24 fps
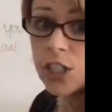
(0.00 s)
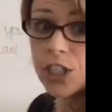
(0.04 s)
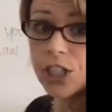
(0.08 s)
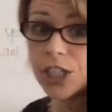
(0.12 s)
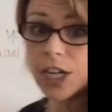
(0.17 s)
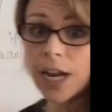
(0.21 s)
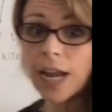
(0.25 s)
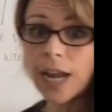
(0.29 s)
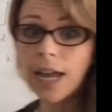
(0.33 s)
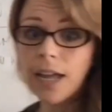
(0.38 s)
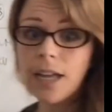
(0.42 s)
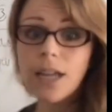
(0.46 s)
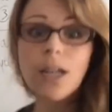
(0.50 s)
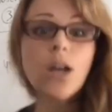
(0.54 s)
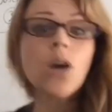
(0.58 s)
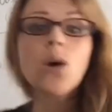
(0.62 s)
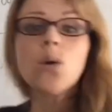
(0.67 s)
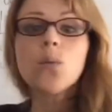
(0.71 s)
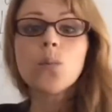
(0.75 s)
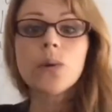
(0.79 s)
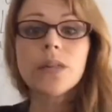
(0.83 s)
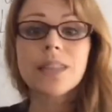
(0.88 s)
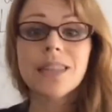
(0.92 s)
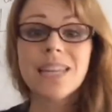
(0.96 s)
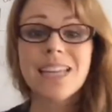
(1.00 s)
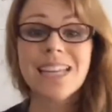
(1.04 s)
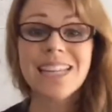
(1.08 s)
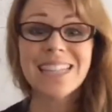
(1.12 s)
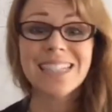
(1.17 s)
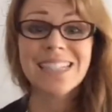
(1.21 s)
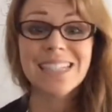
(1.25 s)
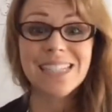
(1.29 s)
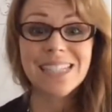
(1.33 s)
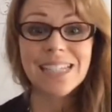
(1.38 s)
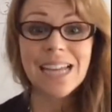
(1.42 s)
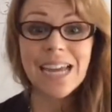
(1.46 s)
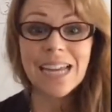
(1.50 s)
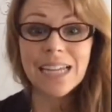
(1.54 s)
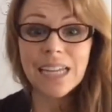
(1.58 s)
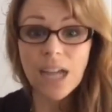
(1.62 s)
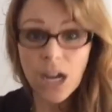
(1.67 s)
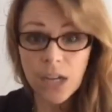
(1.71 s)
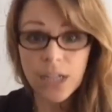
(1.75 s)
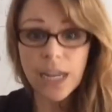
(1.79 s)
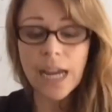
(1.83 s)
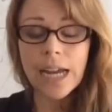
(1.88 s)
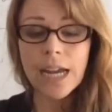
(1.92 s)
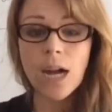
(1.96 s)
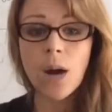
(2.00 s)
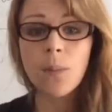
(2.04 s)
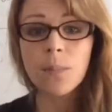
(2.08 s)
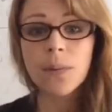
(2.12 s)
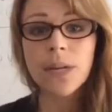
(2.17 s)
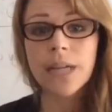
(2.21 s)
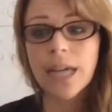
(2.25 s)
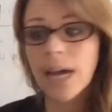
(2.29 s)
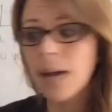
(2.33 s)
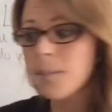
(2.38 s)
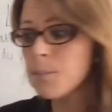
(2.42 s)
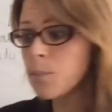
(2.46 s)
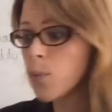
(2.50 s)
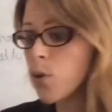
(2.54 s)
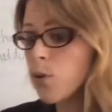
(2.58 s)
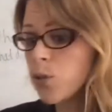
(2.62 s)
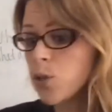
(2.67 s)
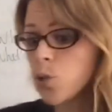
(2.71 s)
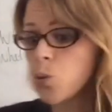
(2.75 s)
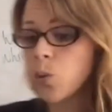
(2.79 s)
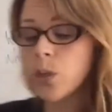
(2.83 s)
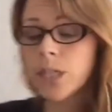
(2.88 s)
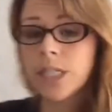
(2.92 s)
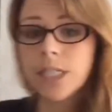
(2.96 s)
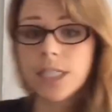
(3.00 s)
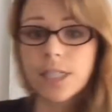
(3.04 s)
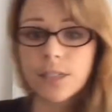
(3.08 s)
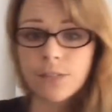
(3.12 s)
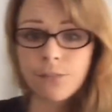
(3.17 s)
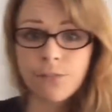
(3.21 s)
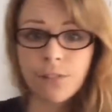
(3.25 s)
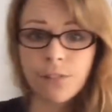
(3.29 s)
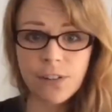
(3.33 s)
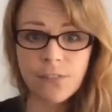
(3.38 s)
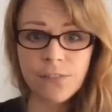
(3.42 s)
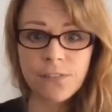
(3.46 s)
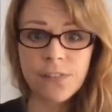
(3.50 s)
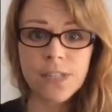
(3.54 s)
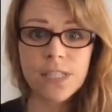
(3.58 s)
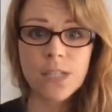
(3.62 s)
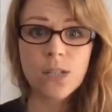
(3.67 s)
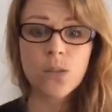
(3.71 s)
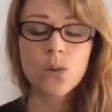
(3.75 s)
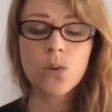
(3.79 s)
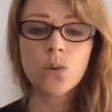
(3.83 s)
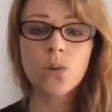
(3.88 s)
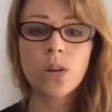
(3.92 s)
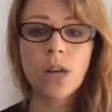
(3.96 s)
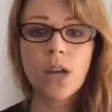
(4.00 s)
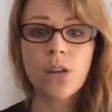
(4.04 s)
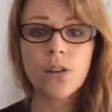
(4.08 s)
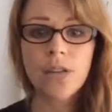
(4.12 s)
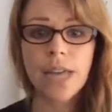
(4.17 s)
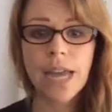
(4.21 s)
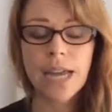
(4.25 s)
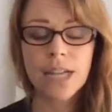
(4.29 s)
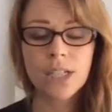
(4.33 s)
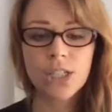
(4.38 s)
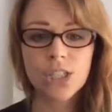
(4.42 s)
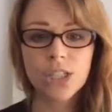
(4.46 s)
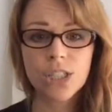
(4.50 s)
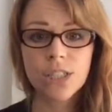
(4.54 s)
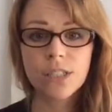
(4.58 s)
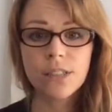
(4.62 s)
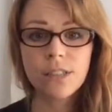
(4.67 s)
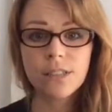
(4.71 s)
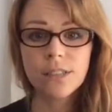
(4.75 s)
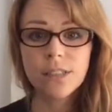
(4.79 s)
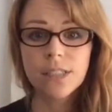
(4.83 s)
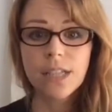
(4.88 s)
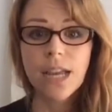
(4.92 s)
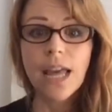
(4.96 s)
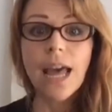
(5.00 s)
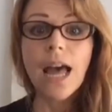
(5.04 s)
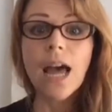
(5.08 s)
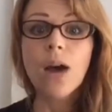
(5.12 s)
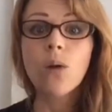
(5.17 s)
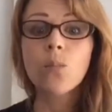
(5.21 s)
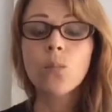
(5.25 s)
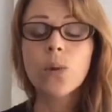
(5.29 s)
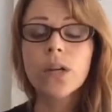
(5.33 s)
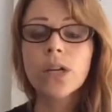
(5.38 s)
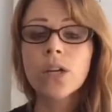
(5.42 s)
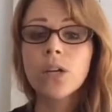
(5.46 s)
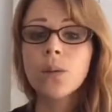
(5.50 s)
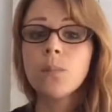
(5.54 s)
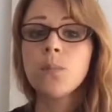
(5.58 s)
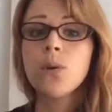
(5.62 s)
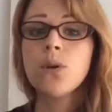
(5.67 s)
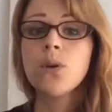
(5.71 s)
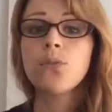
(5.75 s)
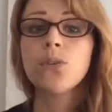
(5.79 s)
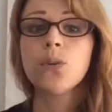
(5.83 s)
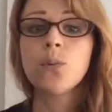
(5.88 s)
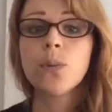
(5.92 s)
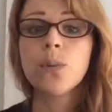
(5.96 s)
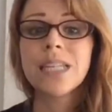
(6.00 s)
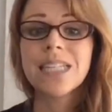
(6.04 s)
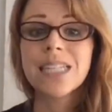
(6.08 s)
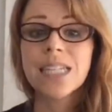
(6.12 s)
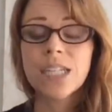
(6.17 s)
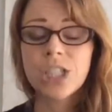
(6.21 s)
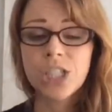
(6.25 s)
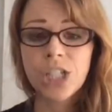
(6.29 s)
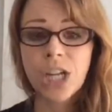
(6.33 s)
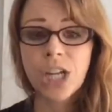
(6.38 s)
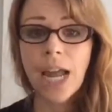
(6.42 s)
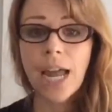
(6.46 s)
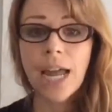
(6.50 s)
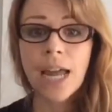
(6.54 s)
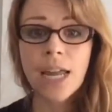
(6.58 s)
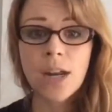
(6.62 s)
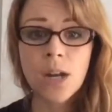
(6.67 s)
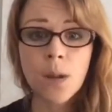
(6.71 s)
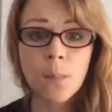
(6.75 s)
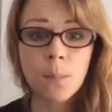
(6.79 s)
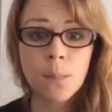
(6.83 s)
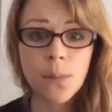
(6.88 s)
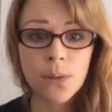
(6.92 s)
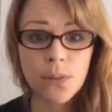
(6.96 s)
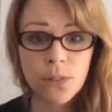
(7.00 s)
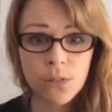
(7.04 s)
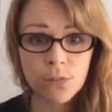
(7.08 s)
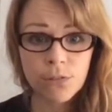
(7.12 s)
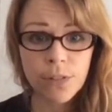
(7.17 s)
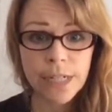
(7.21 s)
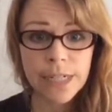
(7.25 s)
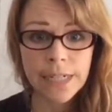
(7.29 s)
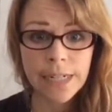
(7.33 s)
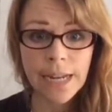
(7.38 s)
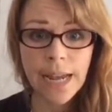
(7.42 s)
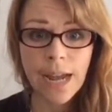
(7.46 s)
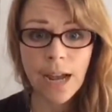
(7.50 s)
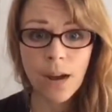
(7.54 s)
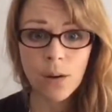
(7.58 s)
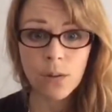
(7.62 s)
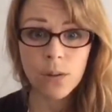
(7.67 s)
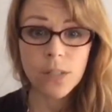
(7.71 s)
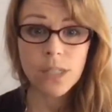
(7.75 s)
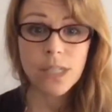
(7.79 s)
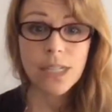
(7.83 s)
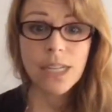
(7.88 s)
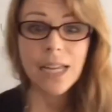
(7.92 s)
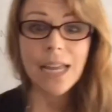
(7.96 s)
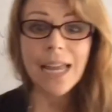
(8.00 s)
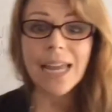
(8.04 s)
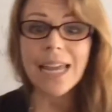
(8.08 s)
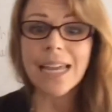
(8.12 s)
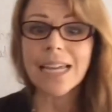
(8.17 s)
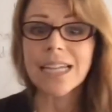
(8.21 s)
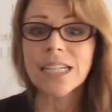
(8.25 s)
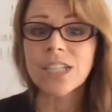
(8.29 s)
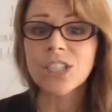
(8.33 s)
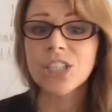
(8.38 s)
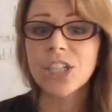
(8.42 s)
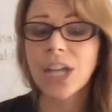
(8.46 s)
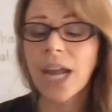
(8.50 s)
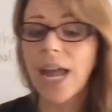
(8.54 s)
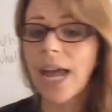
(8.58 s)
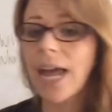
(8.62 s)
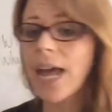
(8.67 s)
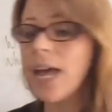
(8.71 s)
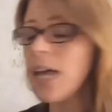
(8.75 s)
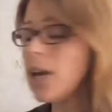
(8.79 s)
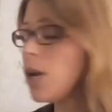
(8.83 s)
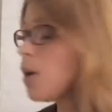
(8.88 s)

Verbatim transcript: chair, we then say, okay, up you get, move to a different physical location, and we're going to move you into chair number three now. In chair